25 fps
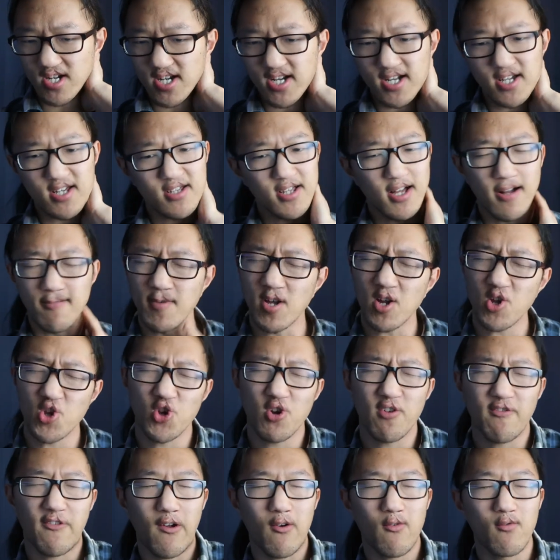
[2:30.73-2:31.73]
I'm not
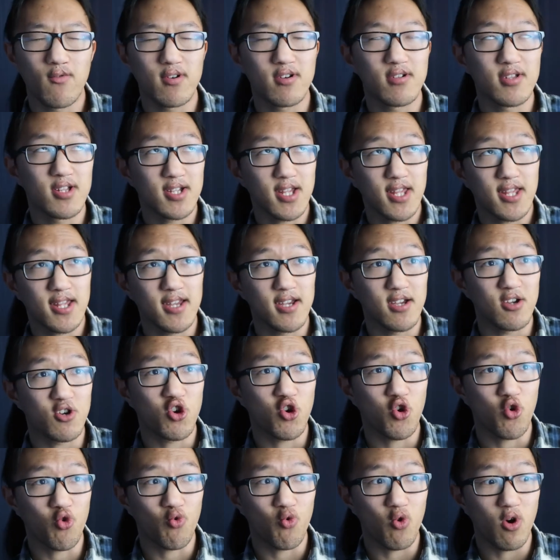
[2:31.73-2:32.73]
sure if I want to say
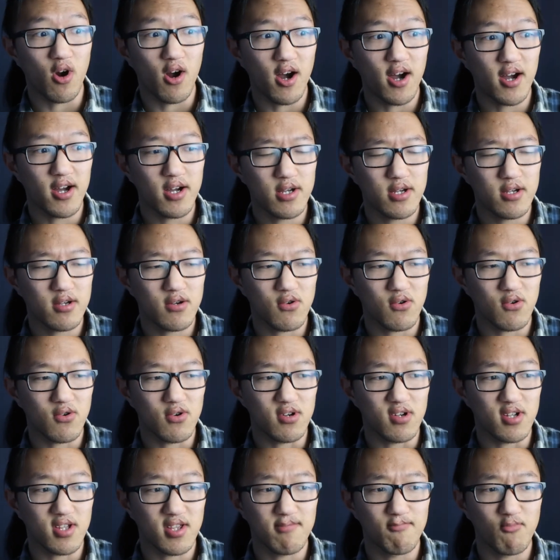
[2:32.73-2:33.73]
cry,
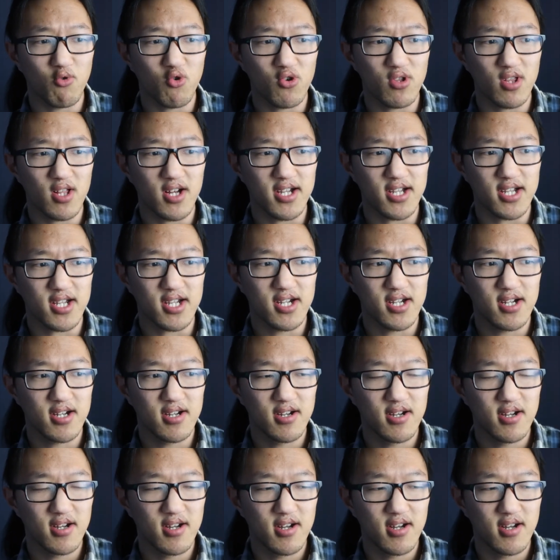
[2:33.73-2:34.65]
or it's more like